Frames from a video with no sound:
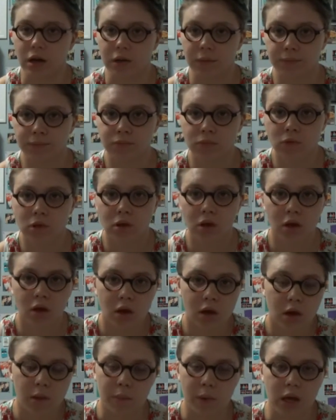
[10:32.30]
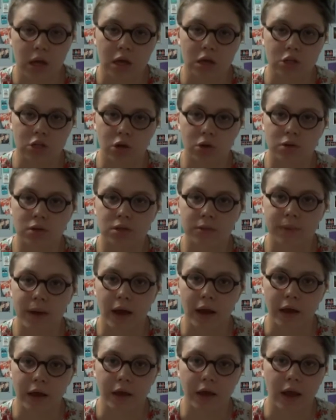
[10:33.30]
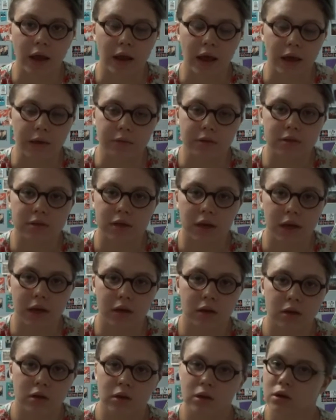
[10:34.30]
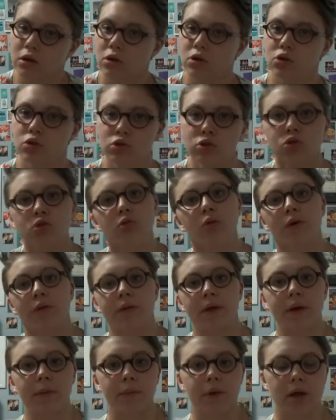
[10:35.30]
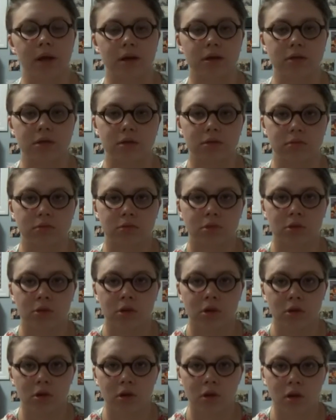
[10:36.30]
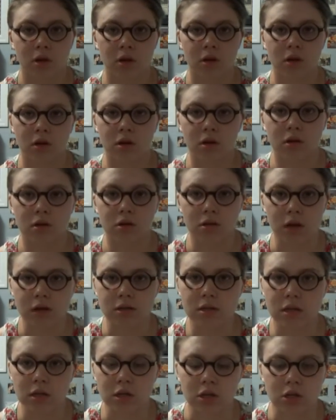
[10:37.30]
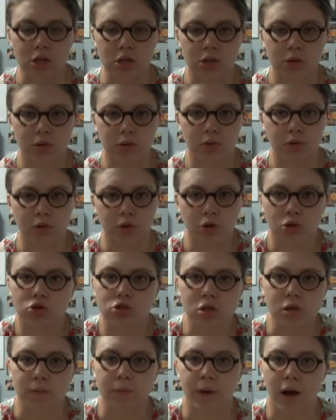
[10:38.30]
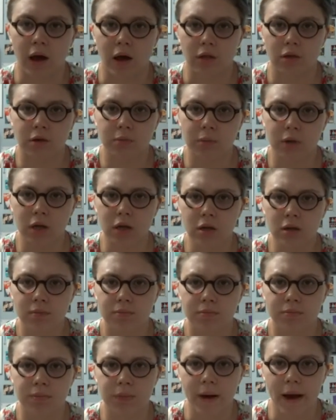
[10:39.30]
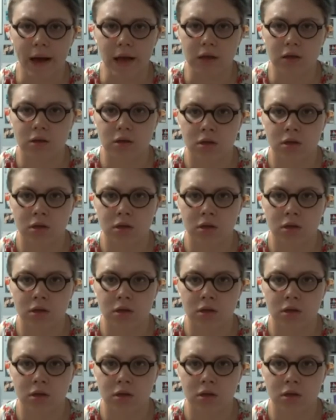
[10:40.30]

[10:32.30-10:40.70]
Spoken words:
it and making jokes about it, and I was like cool with it because it doesn't usually bother me, but